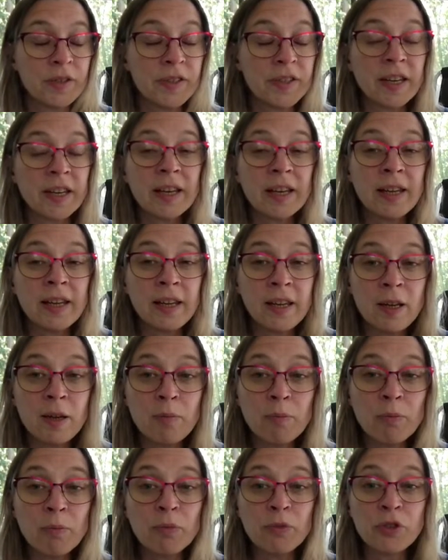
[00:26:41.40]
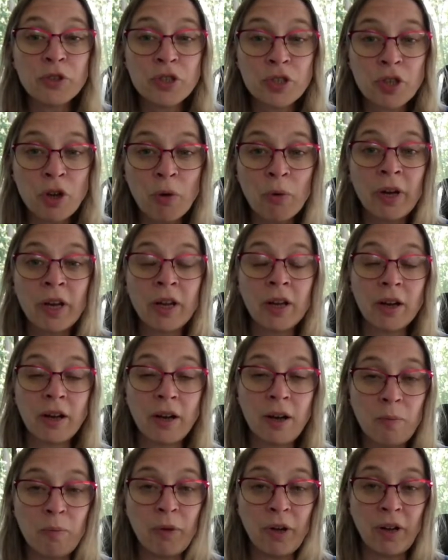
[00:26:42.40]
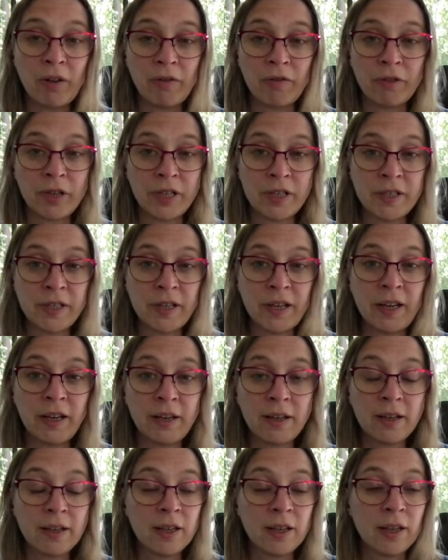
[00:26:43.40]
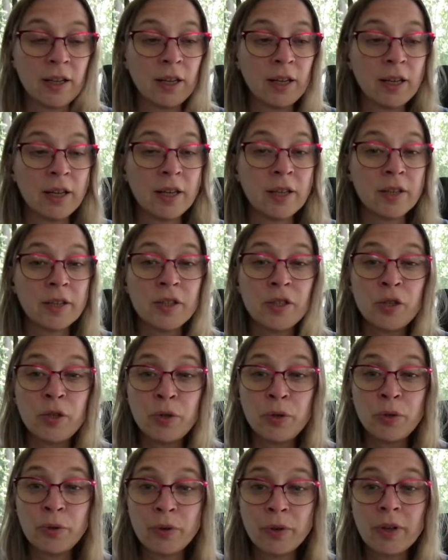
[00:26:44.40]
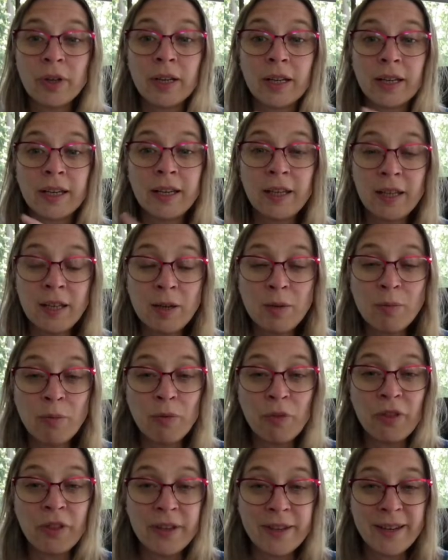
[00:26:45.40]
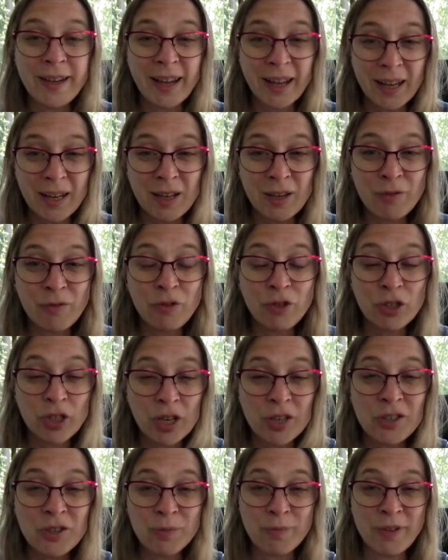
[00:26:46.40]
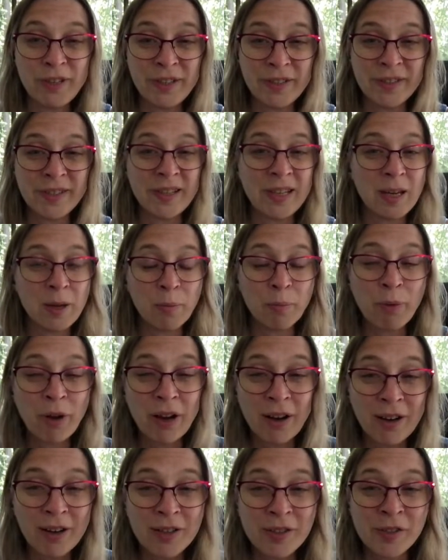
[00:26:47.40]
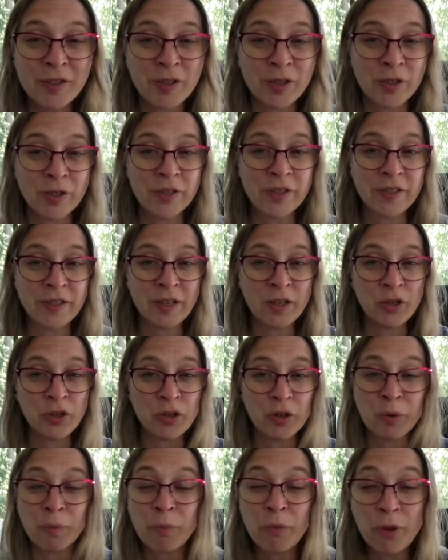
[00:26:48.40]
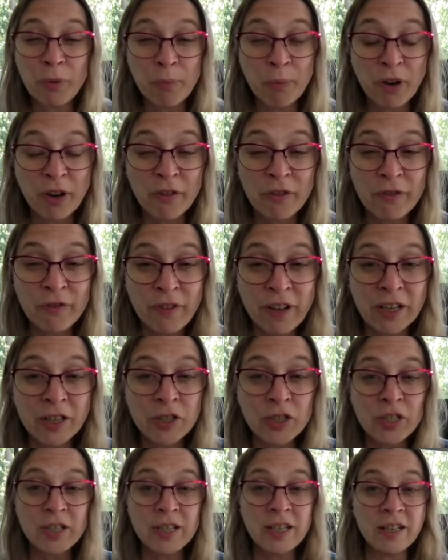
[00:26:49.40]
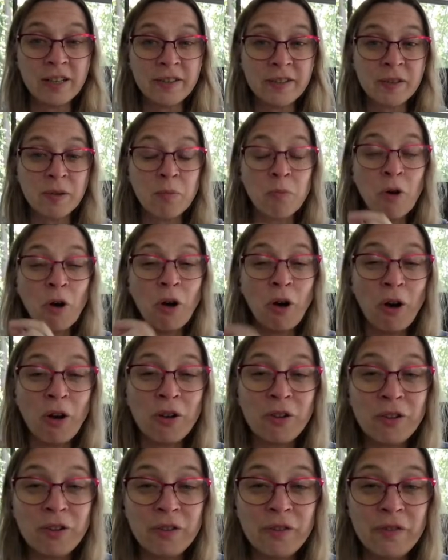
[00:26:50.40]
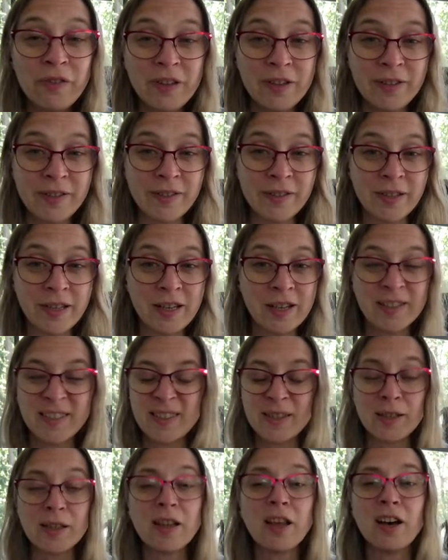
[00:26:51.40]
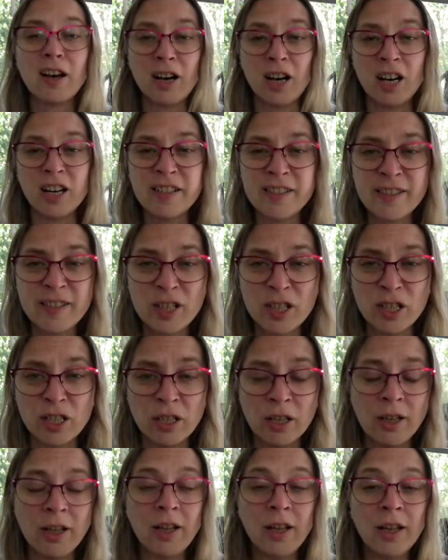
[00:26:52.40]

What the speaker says: to keep showing up every day, to keep the negative judgments, the imposter syndrome, the perfectionism, all of these things, the hustle,